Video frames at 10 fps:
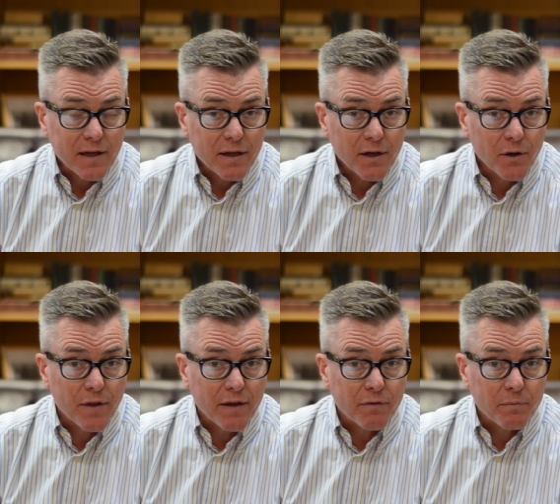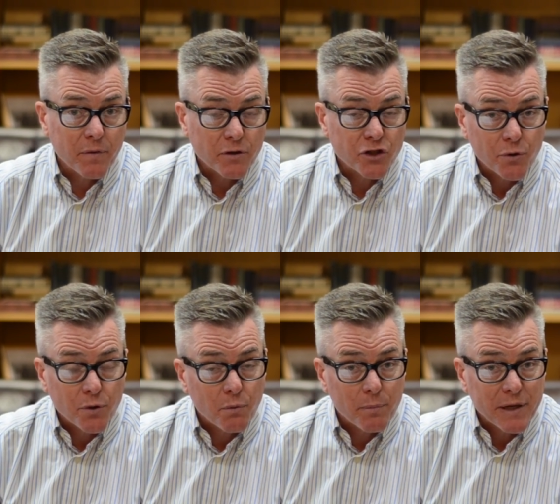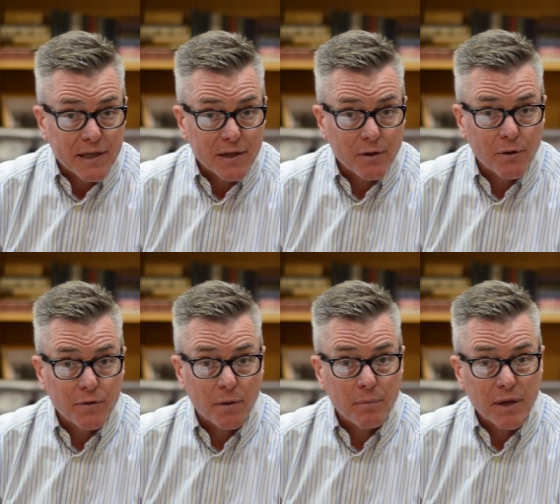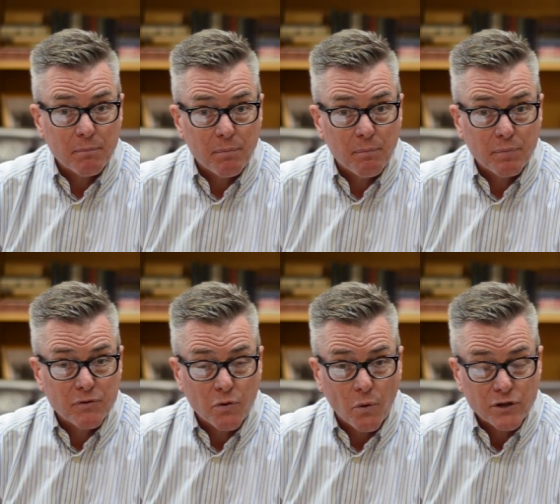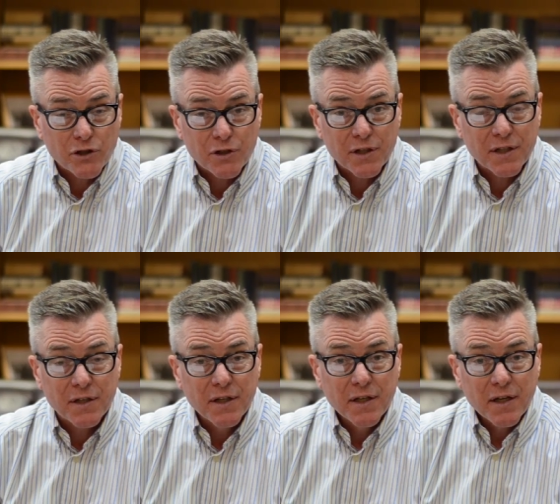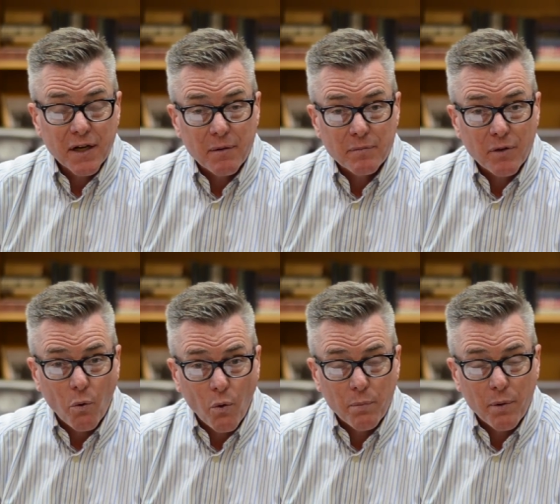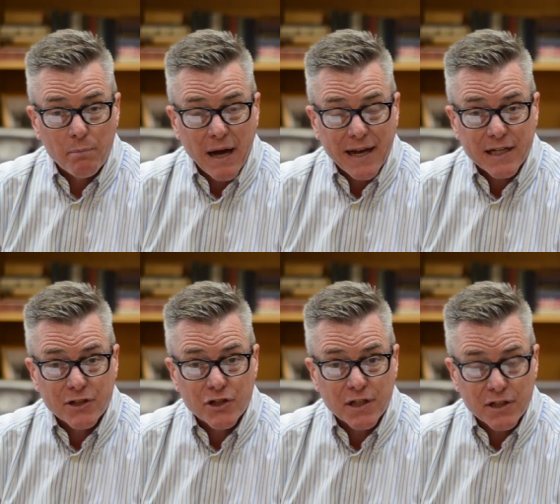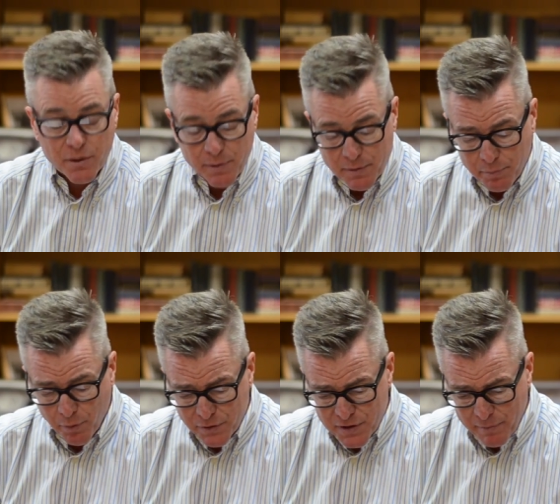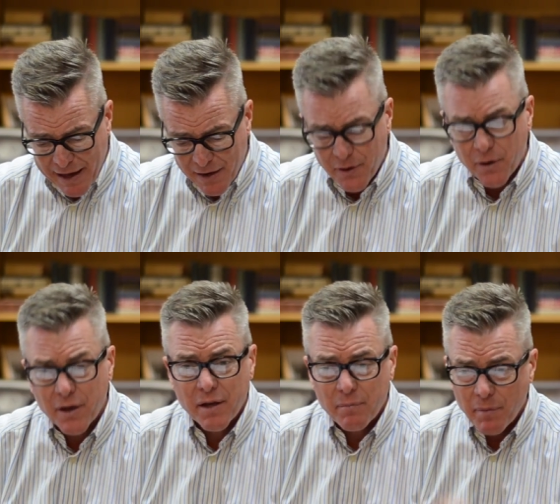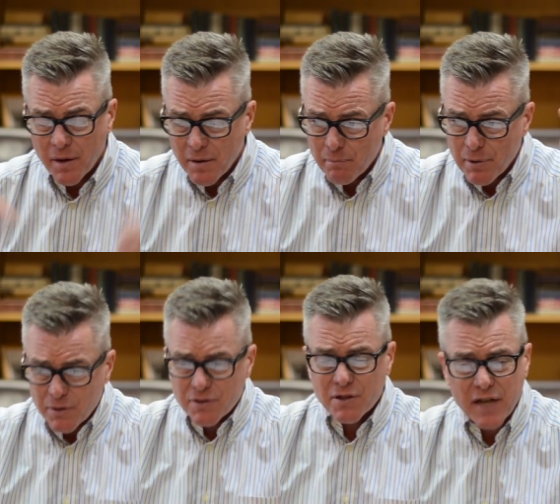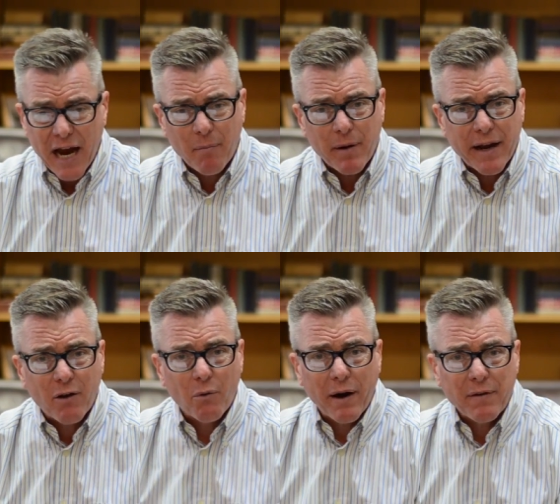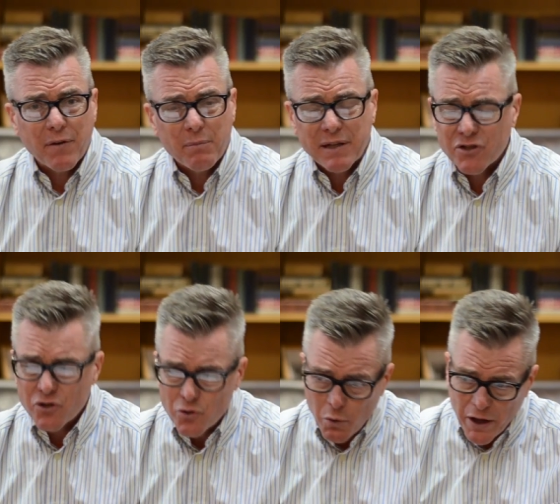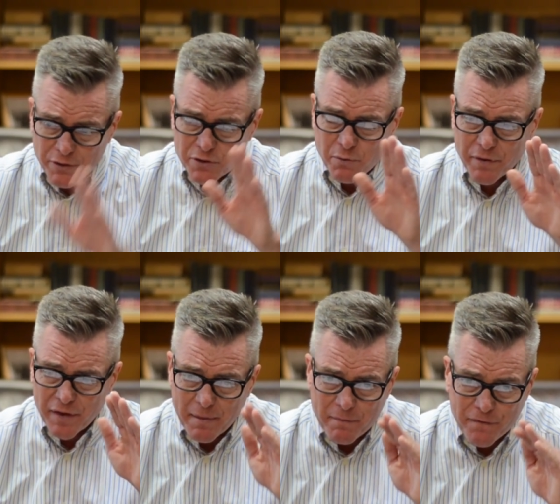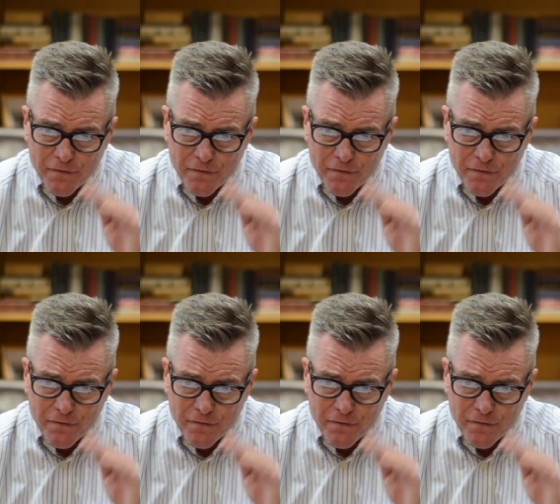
here they their children were being killed they're being tortured in uh, horrible bondage in egypt he pulls them out of there builds a tabernacle right in their midst dwells with them